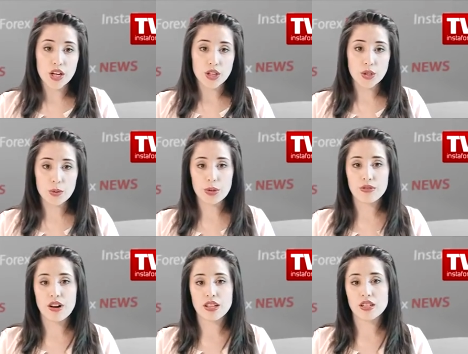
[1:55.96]
You will
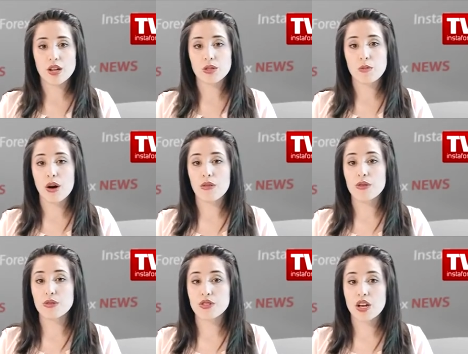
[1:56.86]
find out about
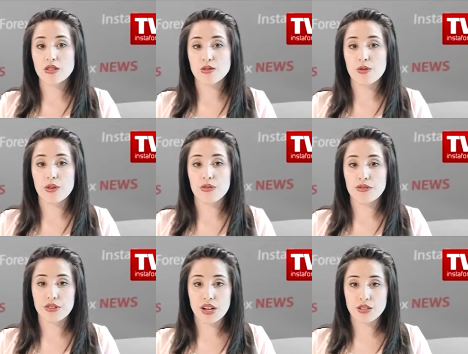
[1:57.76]
the results of the
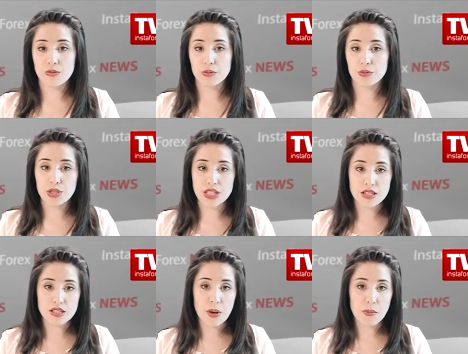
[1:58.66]
referendum on
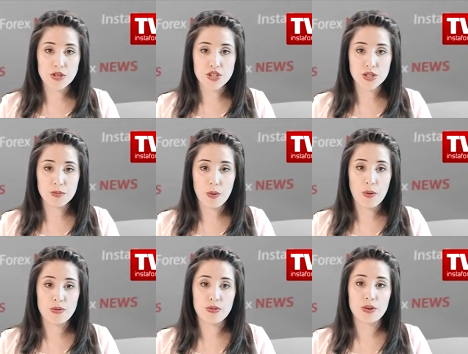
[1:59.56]
Britain's membership
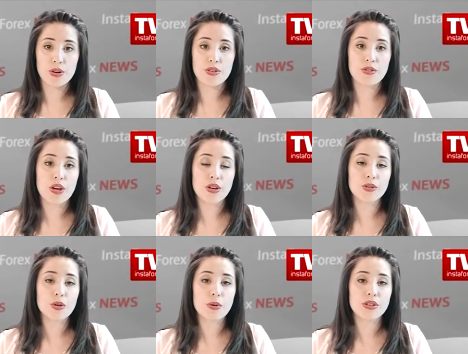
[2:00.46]
of uh, the
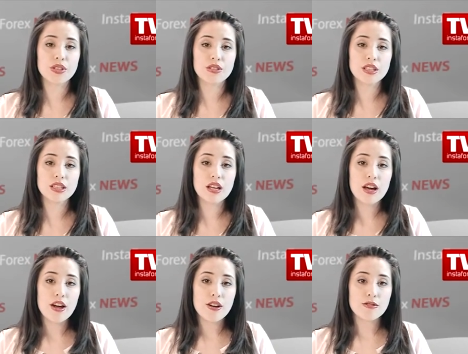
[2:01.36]
European Union
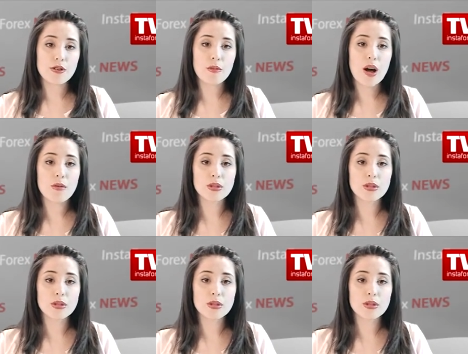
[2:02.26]
from our